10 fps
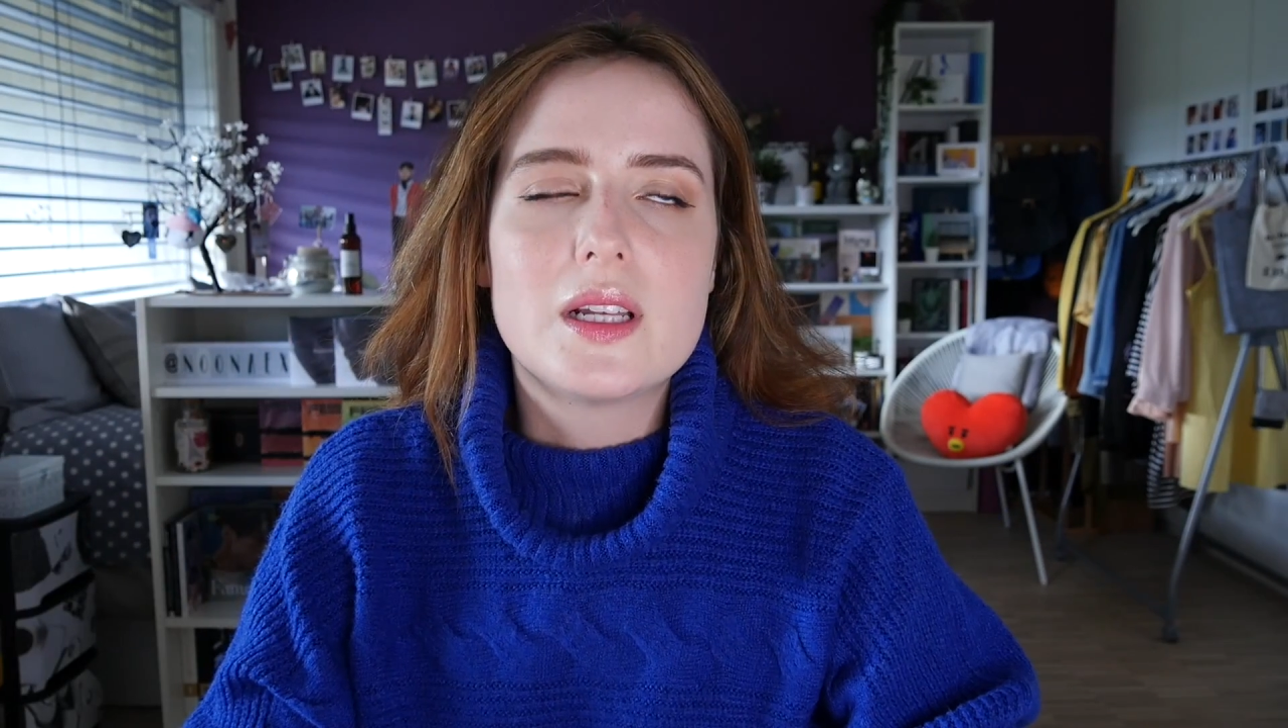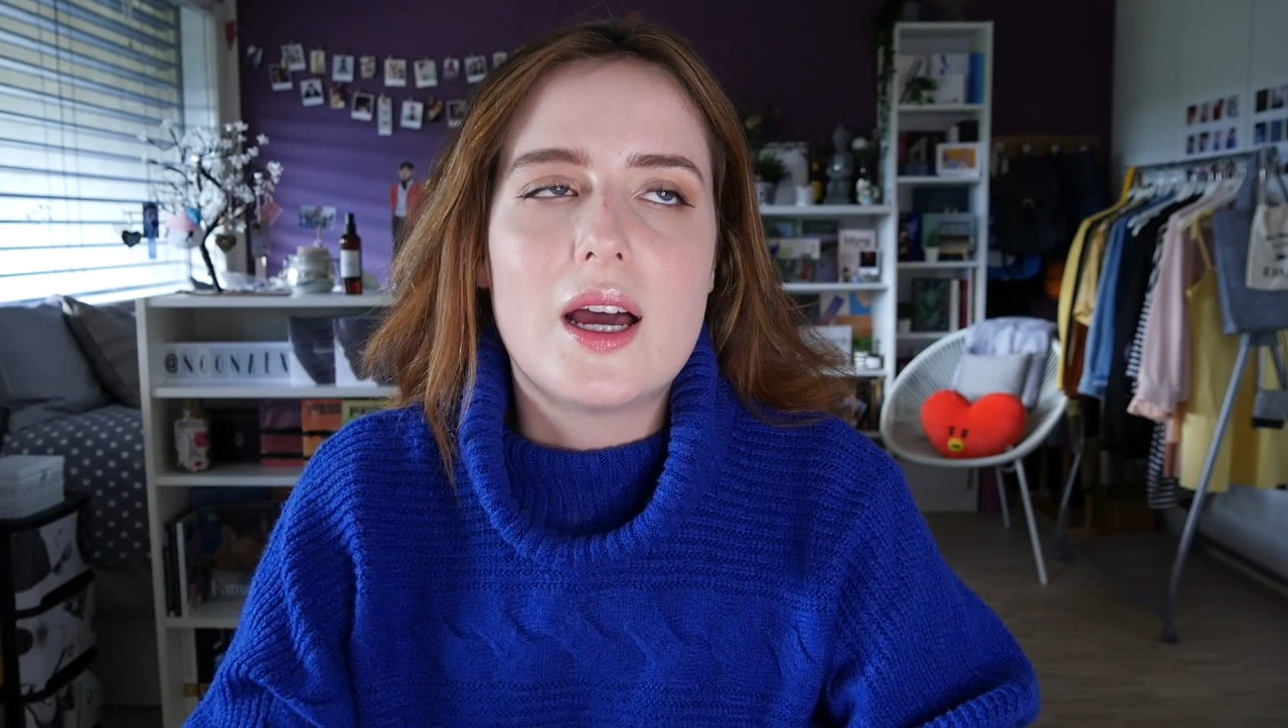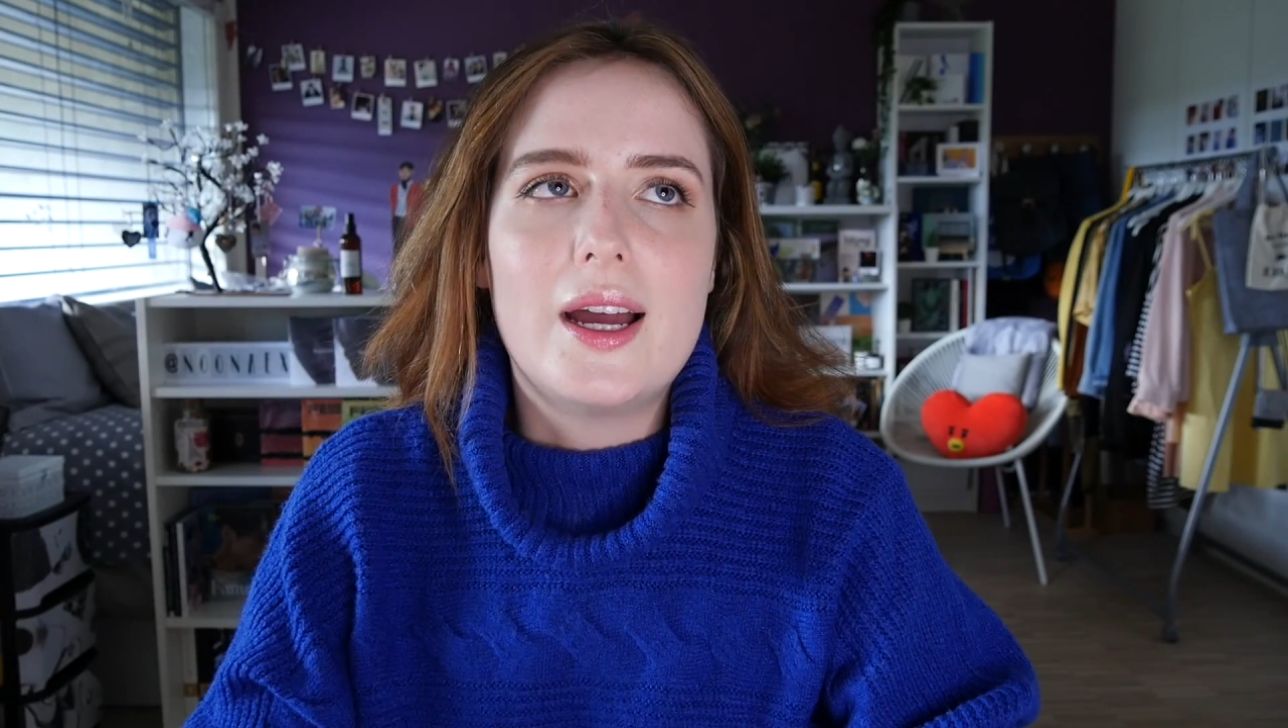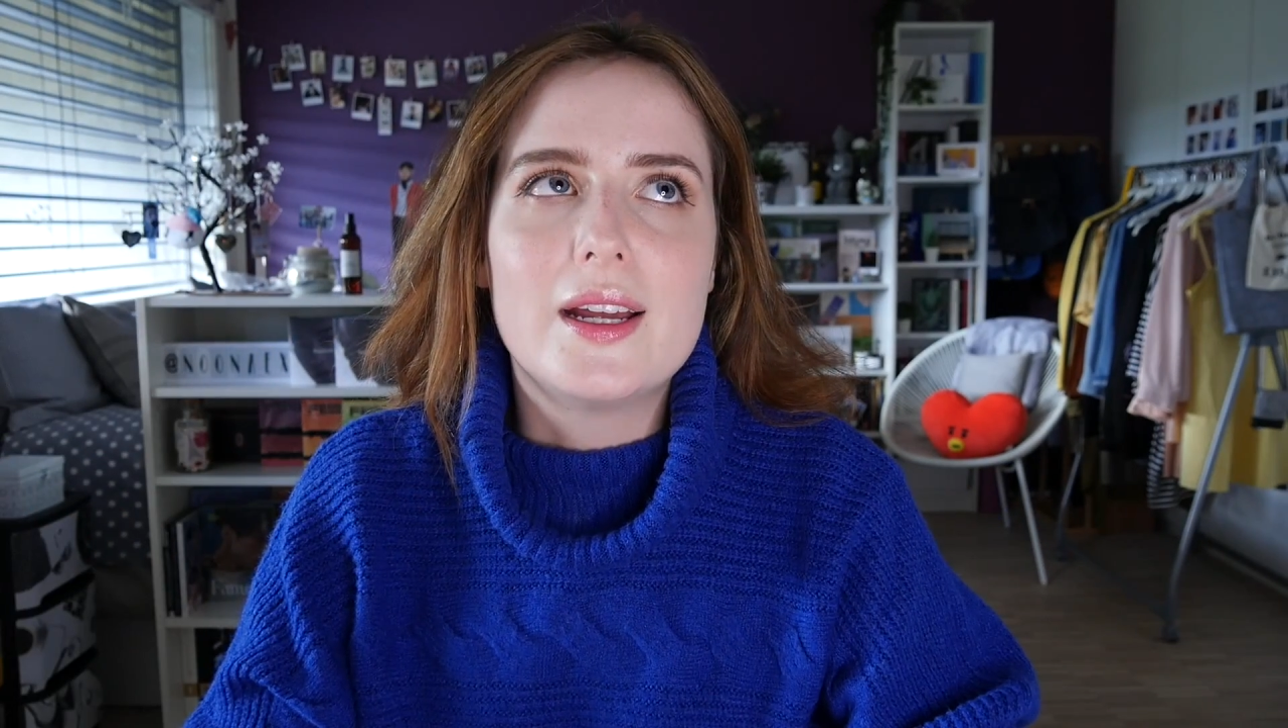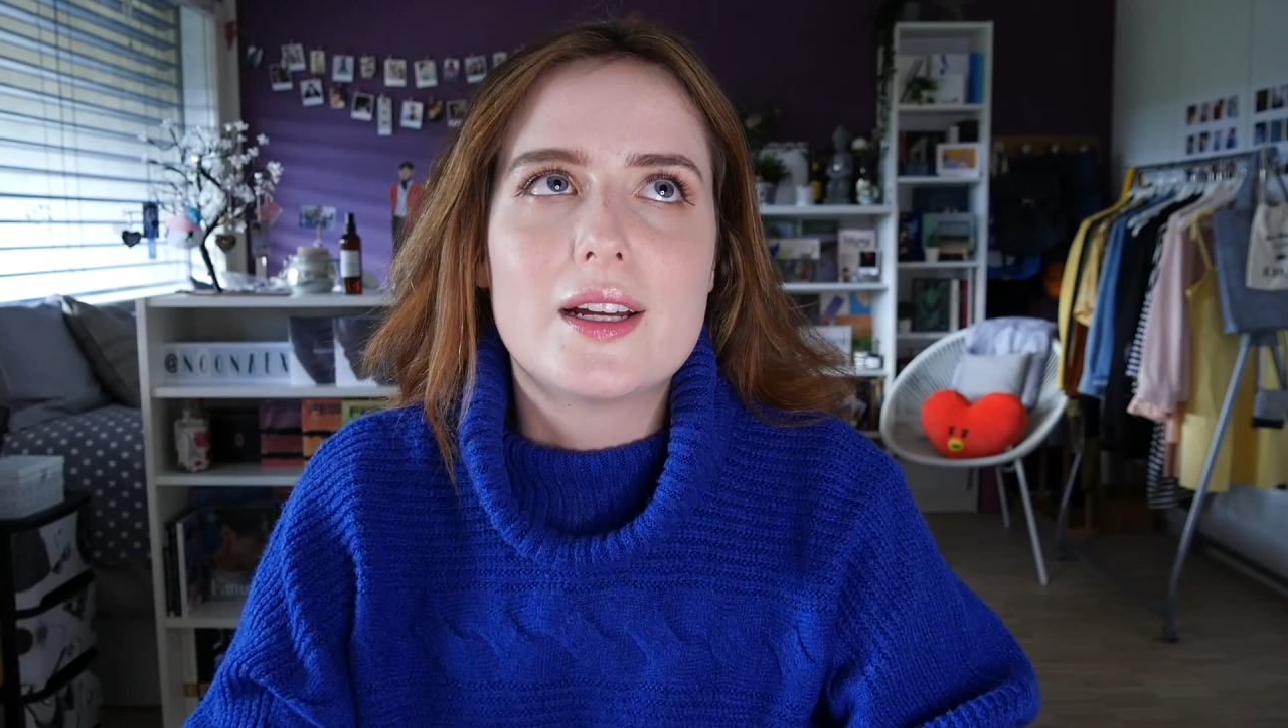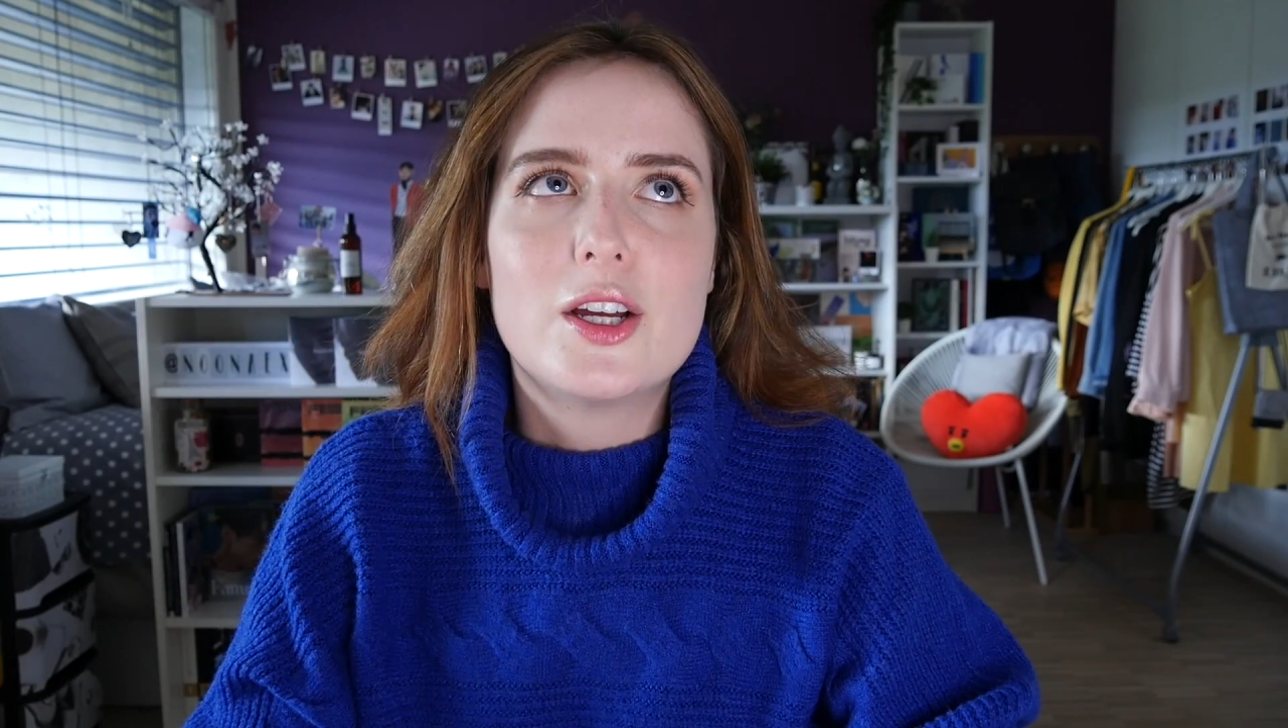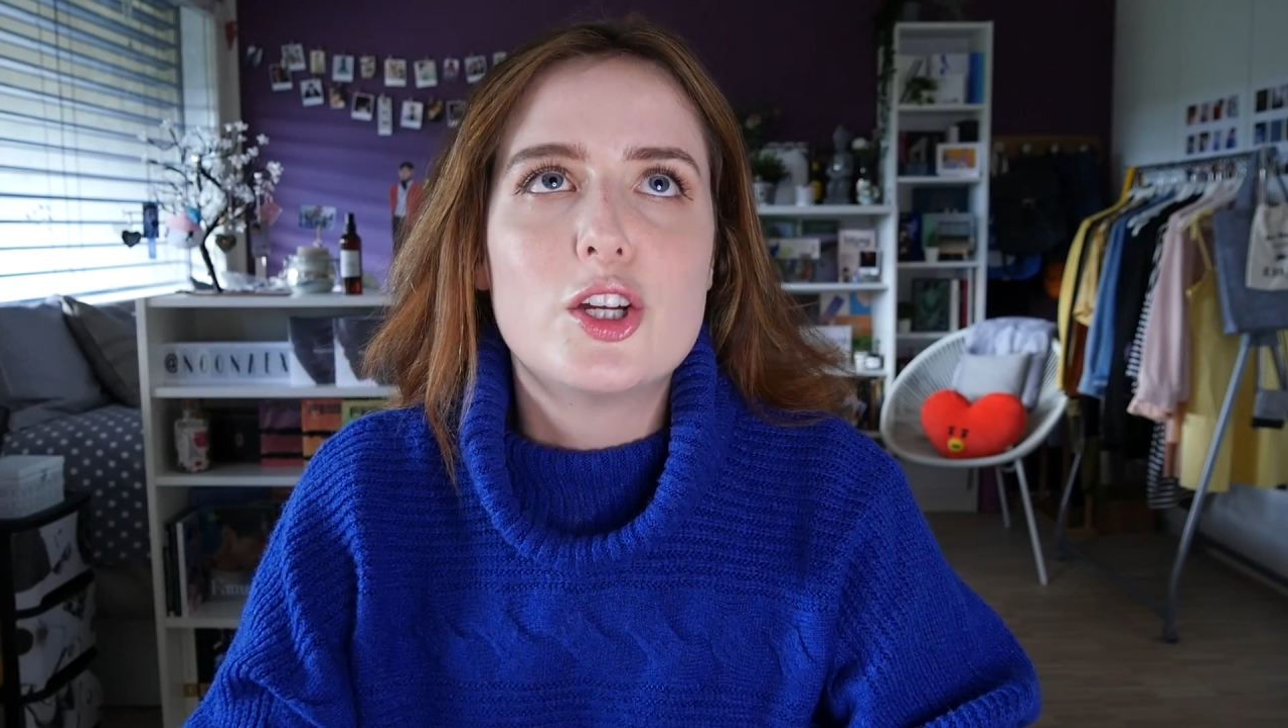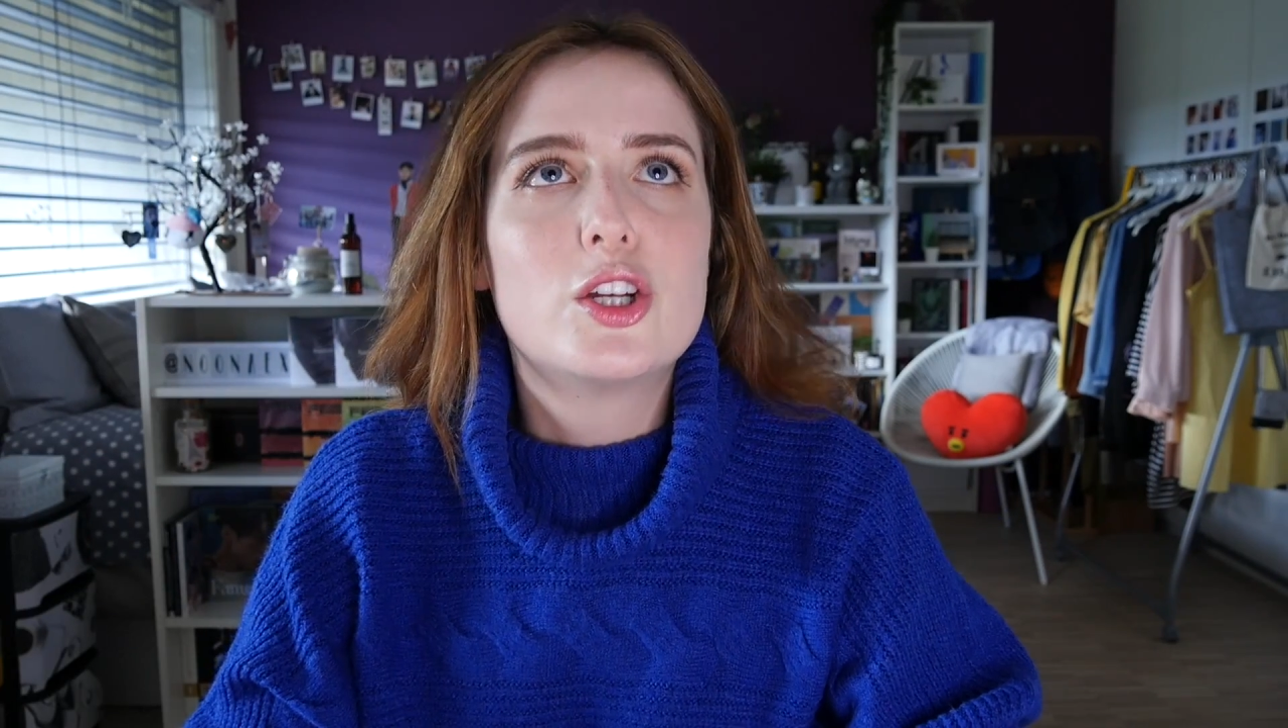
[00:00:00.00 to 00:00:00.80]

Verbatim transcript: like